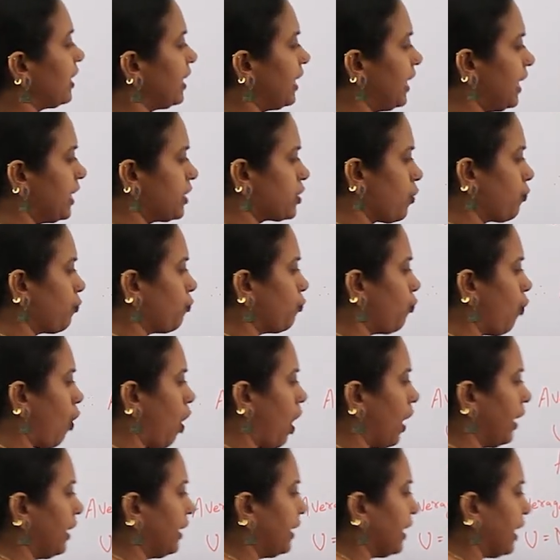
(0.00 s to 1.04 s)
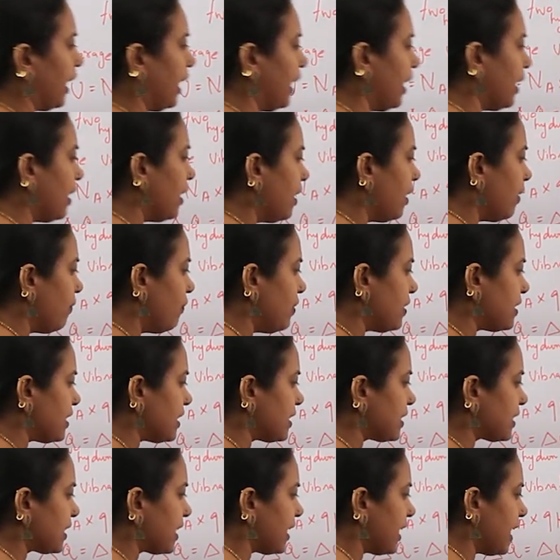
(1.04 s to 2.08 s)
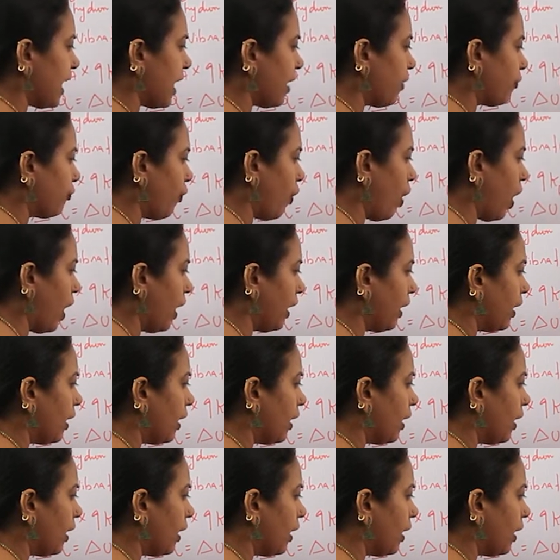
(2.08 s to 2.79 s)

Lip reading: heat of water, which is here for